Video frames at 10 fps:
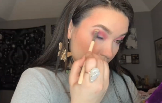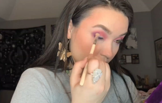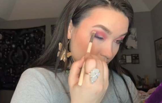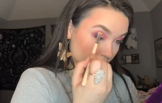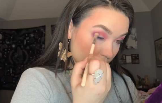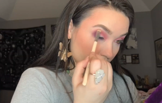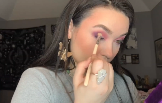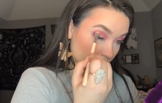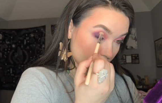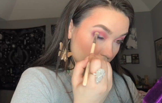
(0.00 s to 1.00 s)

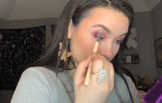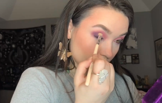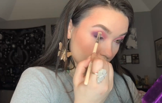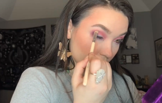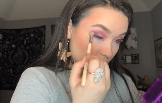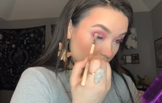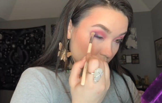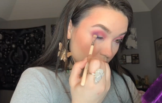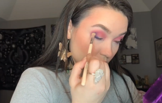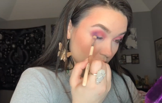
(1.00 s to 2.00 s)

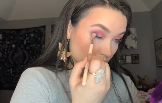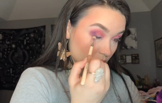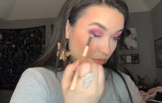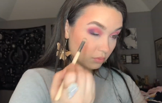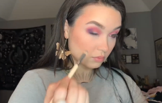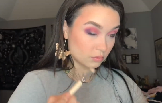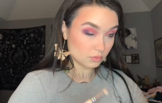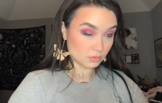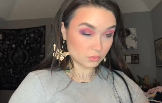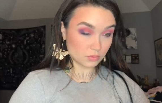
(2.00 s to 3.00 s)

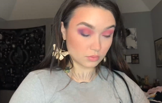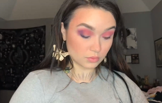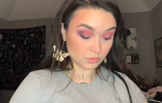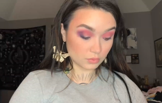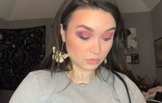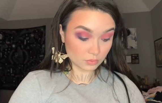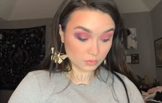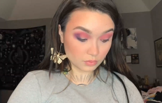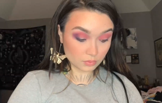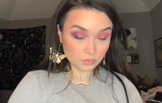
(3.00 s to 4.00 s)

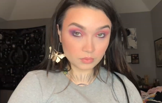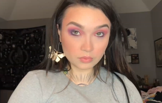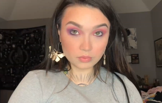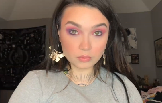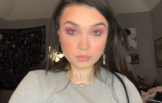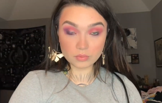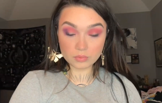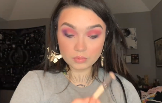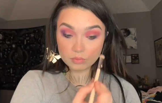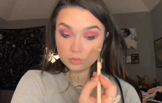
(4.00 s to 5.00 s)

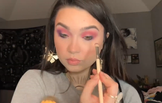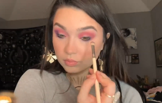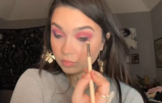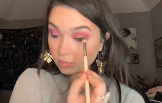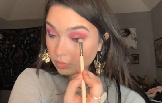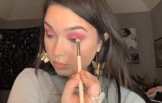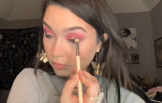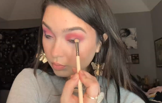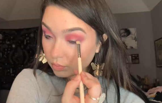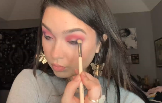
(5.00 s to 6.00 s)
Nothing is said.